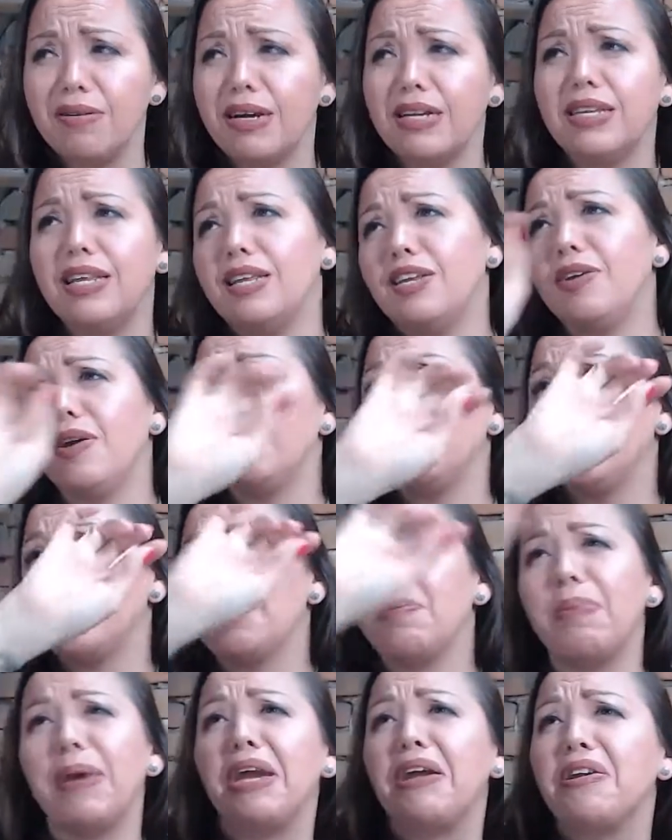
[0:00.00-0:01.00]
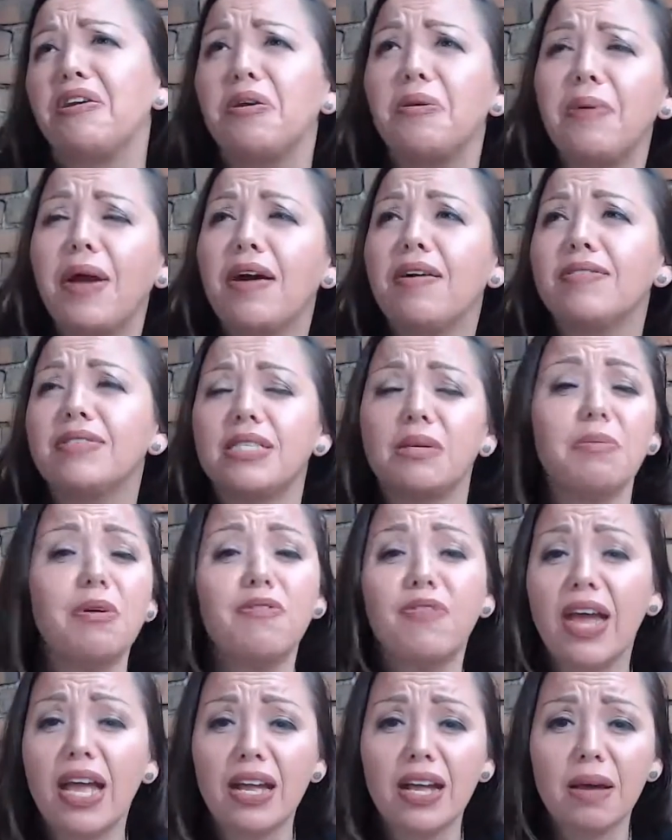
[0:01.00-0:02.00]
And then you have like a banner about some
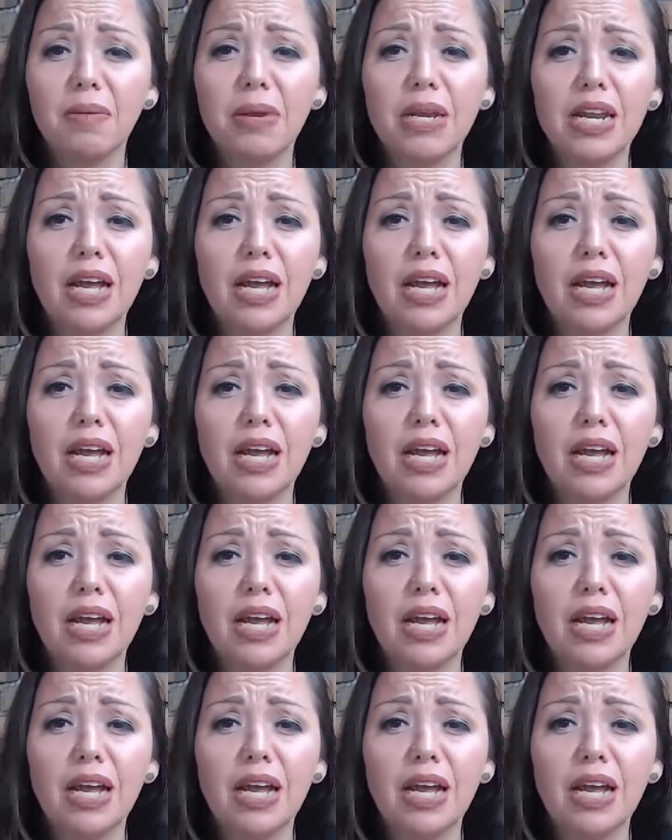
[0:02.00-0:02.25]
event coming